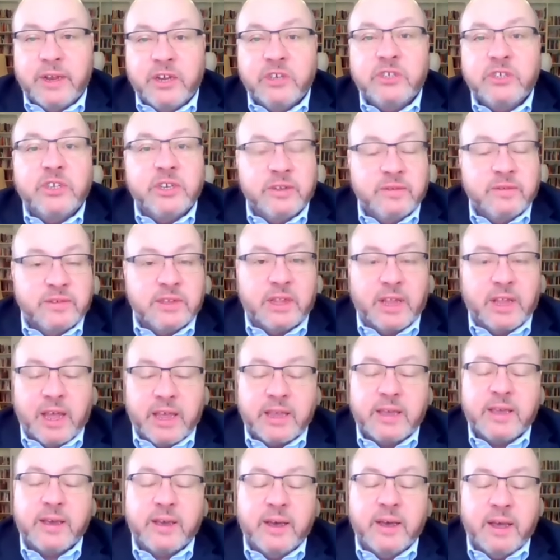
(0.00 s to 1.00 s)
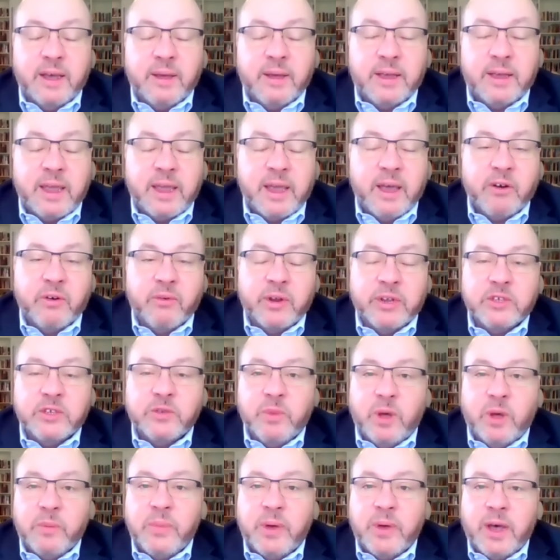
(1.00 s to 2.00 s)
initiatives like uh, countering
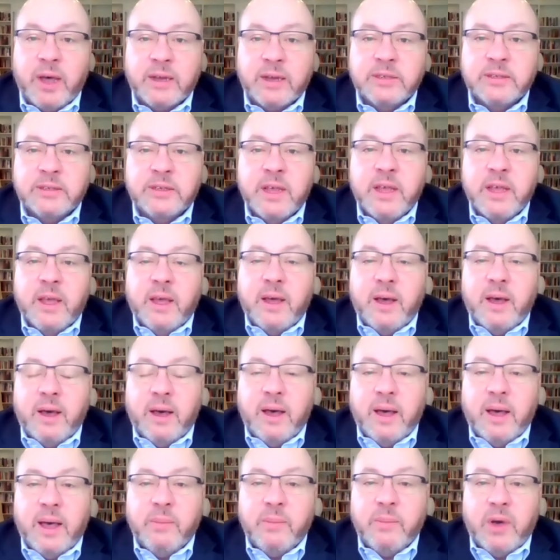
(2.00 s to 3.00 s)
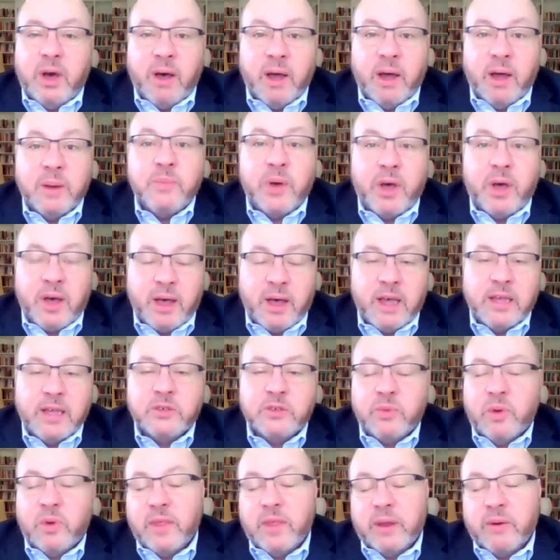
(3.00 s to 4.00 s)
smallpox um, on
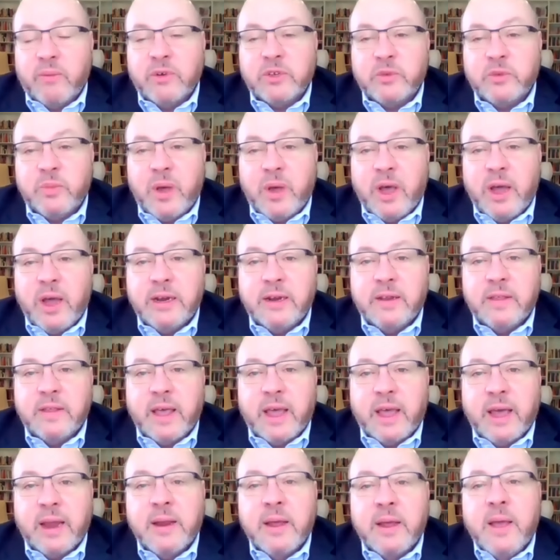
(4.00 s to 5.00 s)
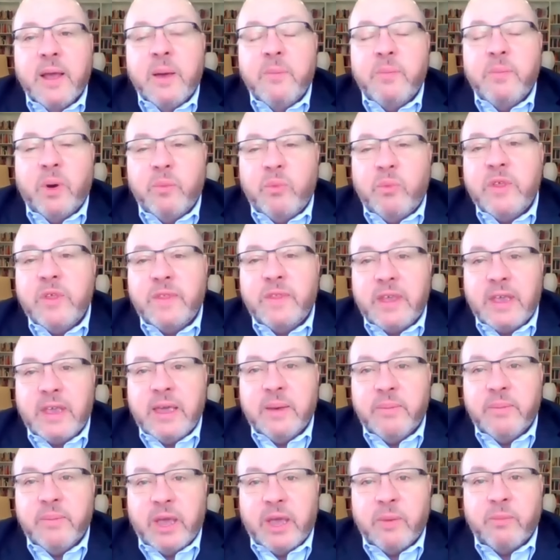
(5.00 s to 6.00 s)
pause while they're responding to that. But with
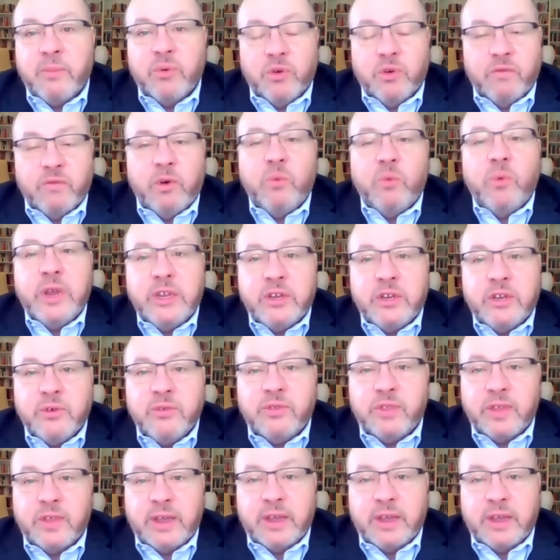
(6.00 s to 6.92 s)
the EMA approval, we do